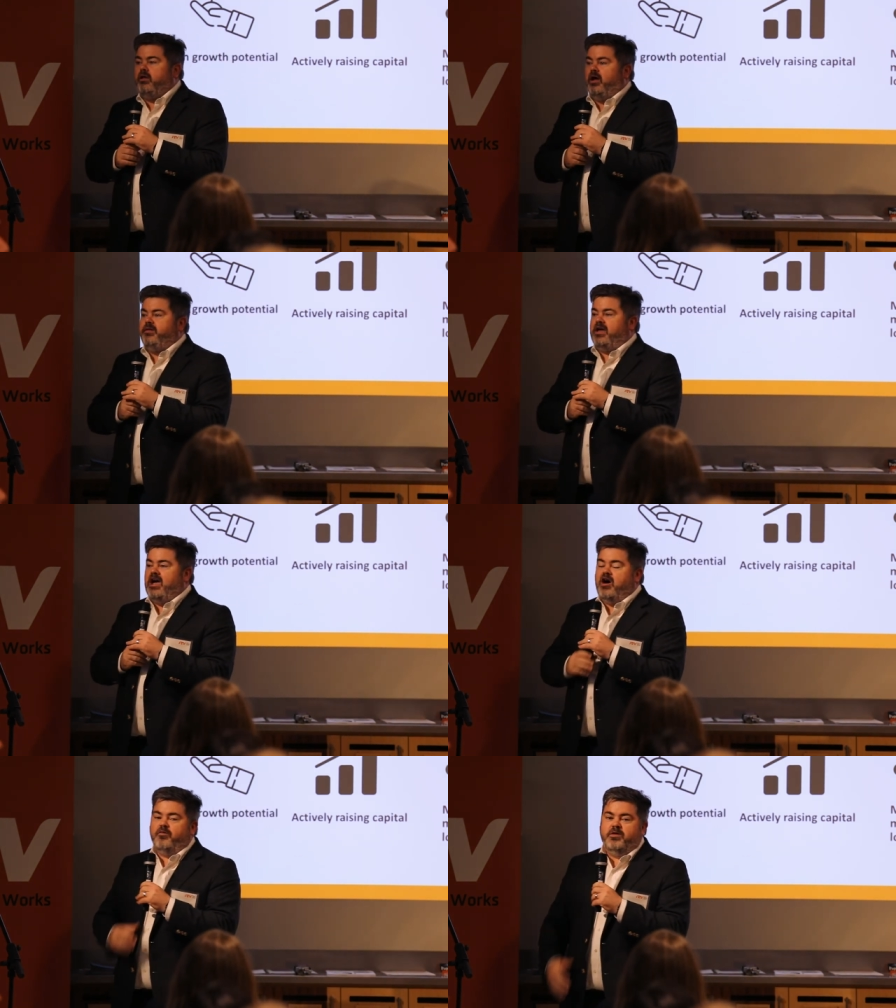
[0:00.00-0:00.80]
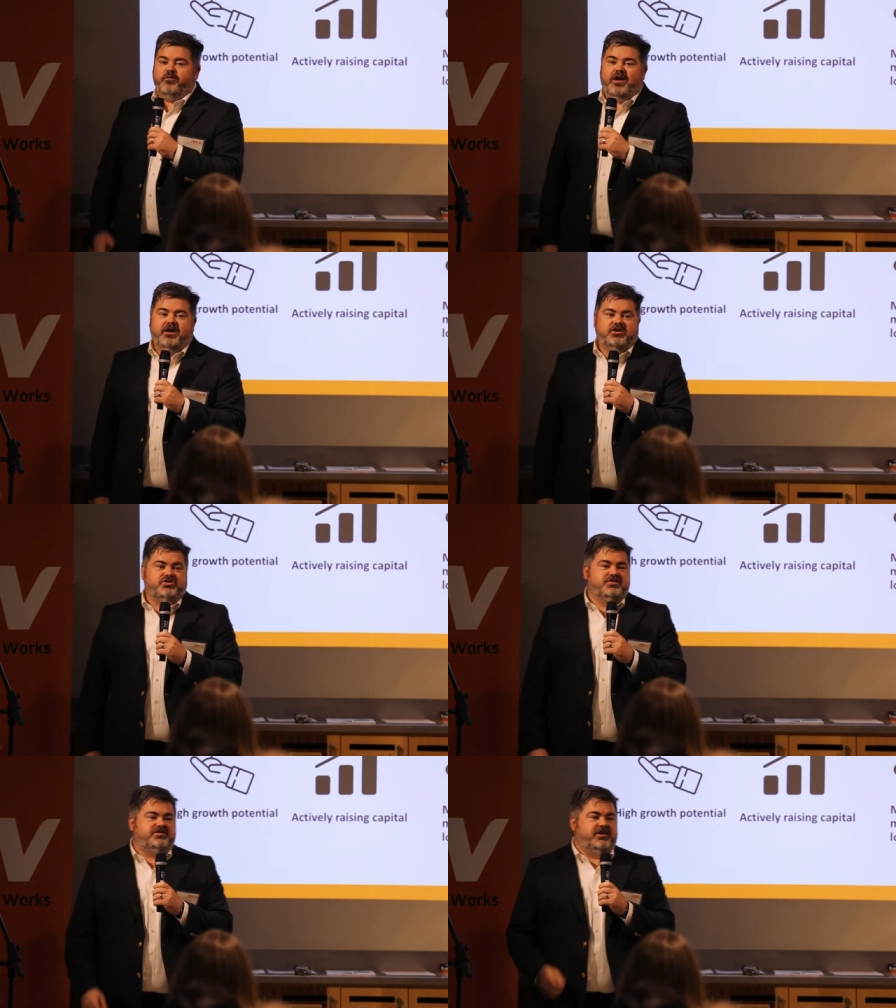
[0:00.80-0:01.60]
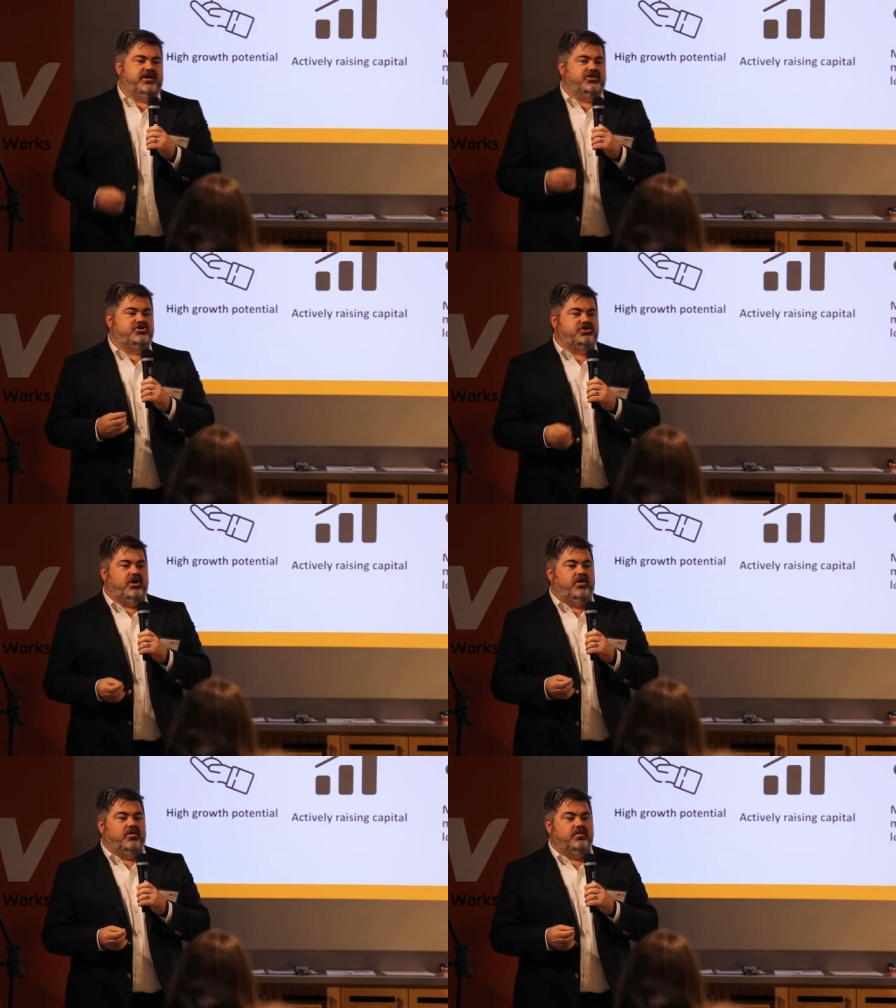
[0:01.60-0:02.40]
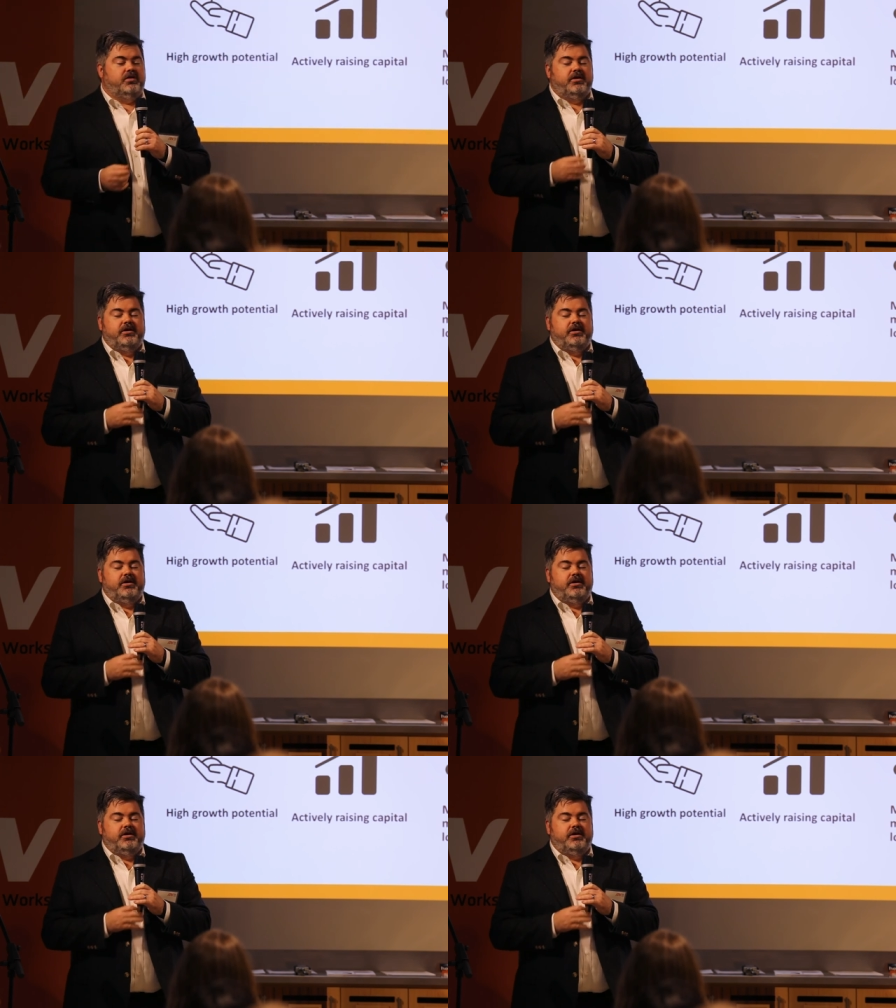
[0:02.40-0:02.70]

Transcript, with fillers: uh, the Kauffman Foundation study showed